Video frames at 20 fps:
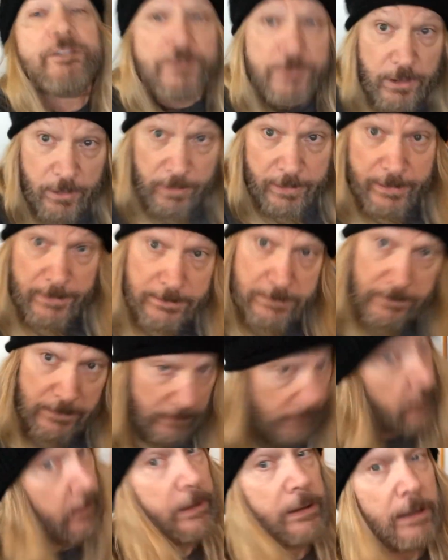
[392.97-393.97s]
All right?
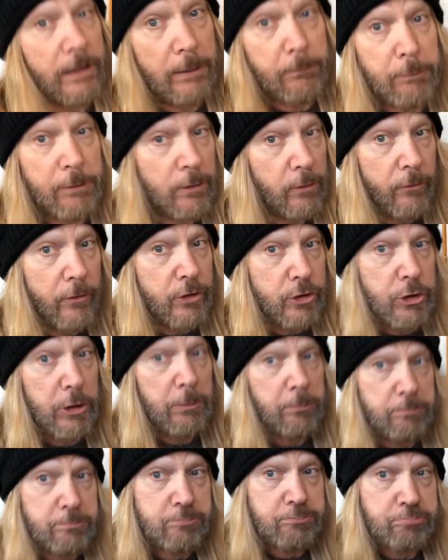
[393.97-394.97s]
All right, I'm gonna go to the
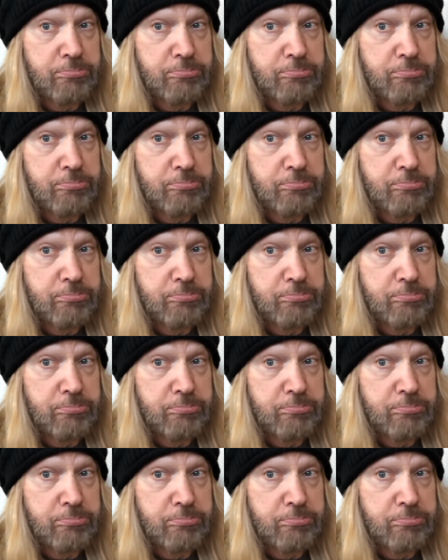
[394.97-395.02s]
gym.